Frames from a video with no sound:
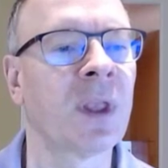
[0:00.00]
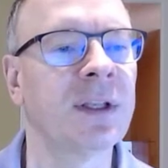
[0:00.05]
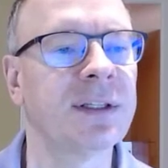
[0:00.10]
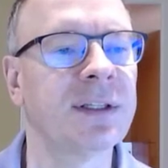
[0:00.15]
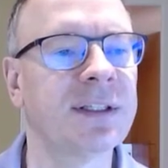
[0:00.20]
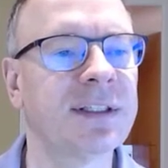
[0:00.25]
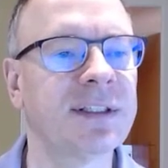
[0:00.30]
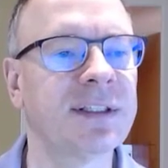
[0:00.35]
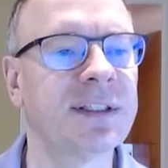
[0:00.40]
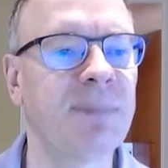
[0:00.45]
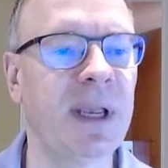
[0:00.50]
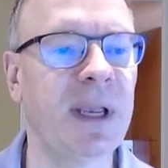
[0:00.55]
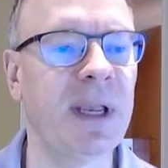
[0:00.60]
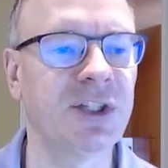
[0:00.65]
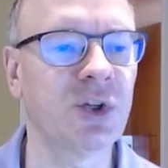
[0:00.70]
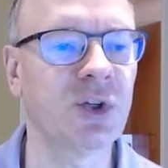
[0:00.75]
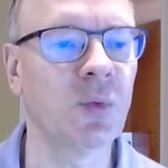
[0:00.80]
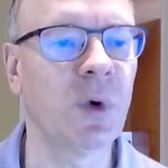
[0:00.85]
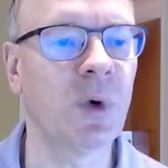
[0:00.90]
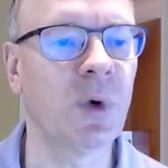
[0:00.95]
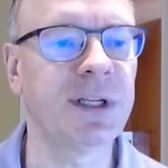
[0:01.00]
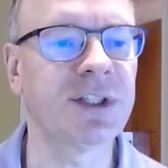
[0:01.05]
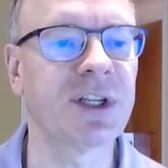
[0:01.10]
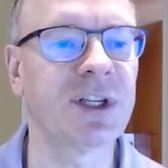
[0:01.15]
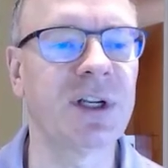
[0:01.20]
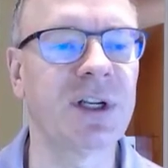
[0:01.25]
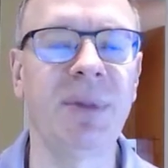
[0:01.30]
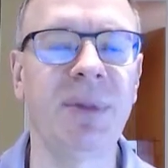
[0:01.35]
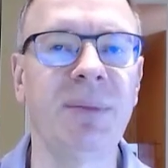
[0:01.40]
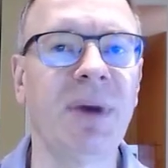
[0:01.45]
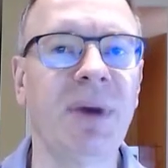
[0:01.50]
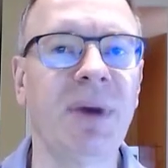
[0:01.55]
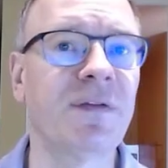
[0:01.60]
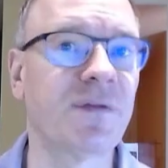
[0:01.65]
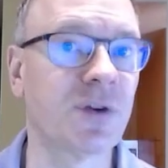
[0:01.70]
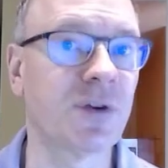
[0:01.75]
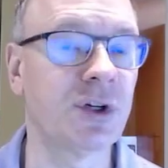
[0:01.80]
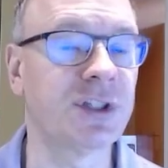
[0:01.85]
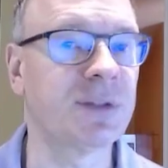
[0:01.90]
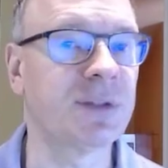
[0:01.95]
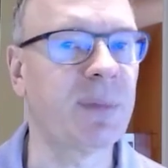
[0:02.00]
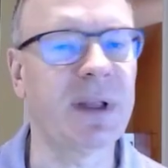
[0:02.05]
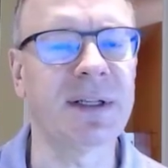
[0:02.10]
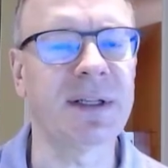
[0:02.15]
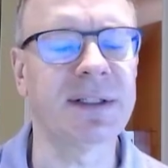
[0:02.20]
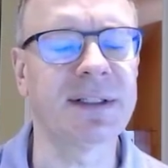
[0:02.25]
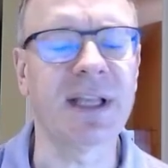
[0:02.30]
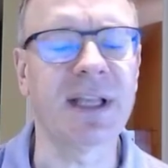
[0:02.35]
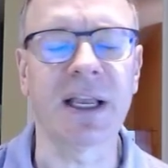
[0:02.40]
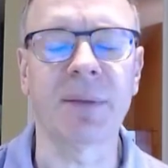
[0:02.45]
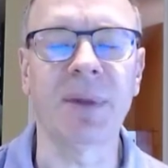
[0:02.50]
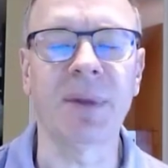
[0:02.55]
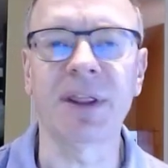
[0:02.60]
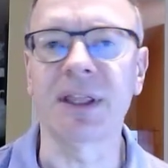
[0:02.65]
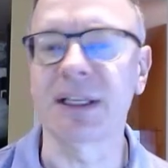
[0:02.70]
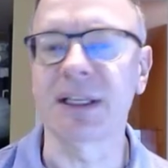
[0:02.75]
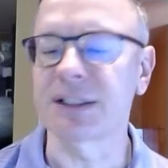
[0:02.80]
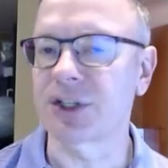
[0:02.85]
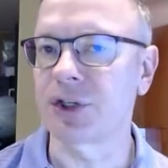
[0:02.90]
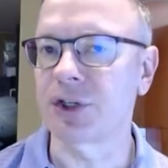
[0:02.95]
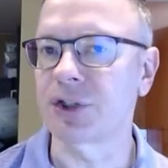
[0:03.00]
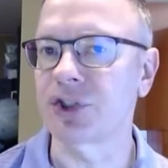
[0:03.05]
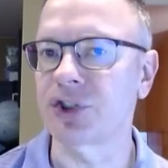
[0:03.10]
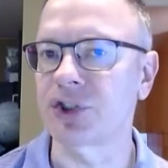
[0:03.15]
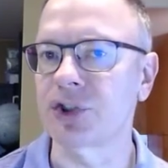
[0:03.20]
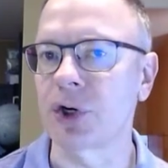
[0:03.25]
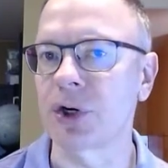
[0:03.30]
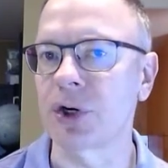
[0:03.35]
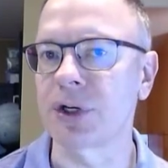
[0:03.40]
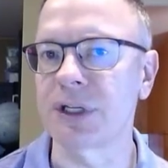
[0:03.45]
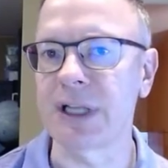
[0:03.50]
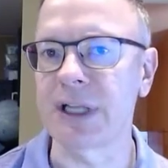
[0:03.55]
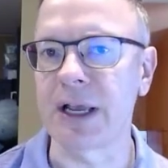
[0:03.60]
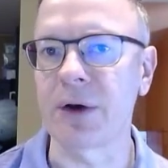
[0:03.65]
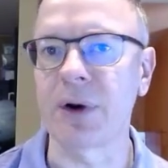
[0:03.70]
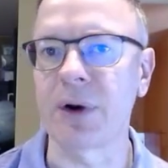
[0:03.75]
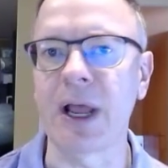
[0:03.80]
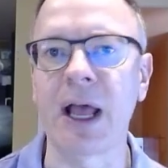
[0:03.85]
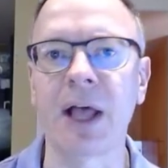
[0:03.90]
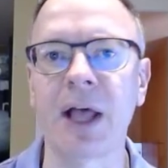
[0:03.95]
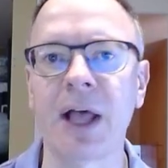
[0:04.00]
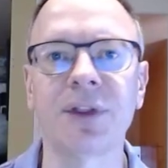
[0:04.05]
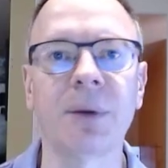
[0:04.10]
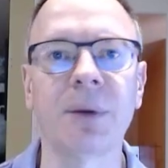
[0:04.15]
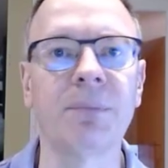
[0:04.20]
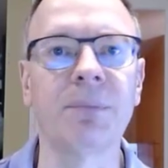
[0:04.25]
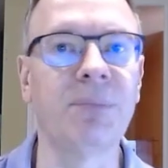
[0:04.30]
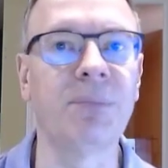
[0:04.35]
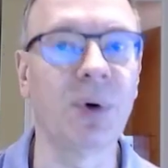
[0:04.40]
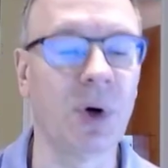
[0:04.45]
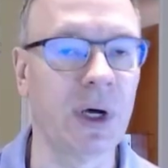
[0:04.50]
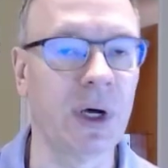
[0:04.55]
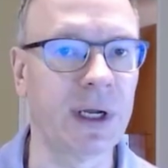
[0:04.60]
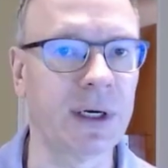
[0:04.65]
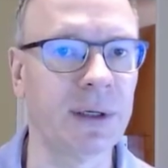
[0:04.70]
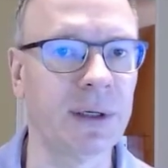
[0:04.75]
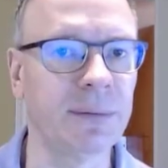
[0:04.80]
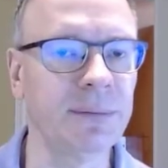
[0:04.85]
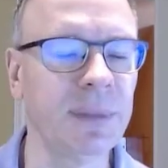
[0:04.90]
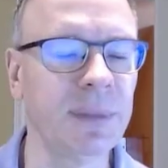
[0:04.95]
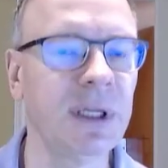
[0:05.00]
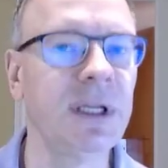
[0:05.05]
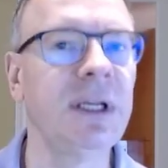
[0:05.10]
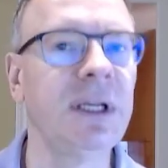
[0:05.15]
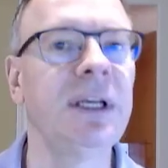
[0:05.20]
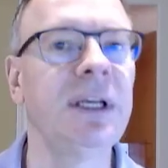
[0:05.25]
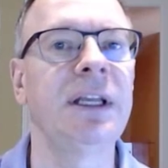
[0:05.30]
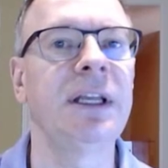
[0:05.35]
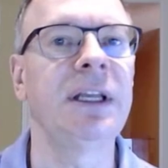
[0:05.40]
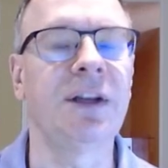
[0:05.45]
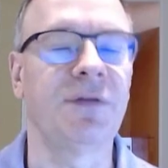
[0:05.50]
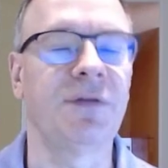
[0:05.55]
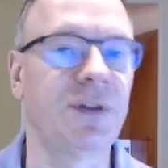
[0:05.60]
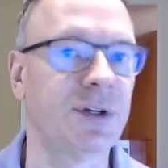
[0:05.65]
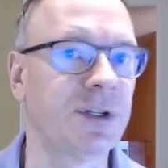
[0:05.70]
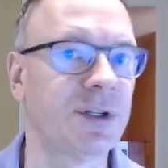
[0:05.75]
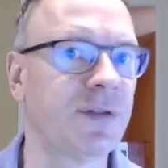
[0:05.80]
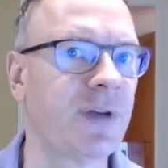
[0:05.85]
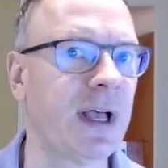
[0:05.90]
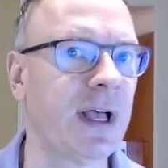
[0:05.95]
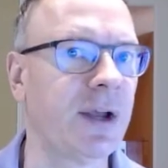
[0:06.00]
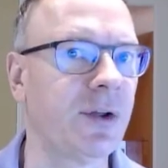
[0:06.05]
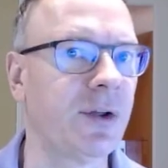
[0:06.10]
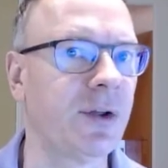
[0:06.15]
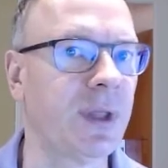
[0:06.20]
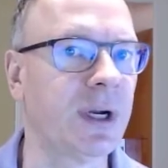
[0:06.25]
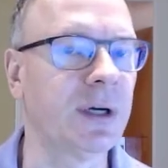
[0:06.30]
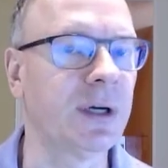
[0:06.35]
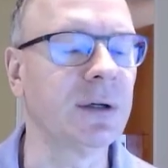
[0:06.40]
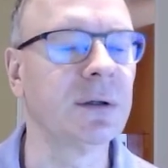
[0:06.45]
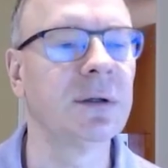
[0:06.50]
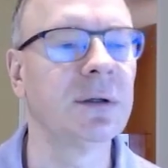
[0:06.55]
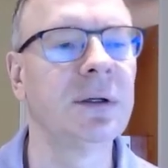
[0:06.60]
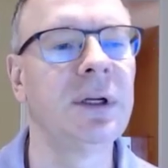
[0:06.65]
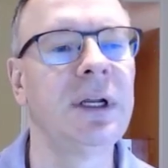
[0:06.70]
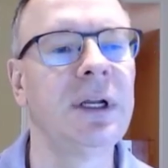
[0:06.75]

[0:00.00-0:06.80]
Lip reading: Spacer 1 is going to be my first segment. That's going to start down at the bottom if there's a value there.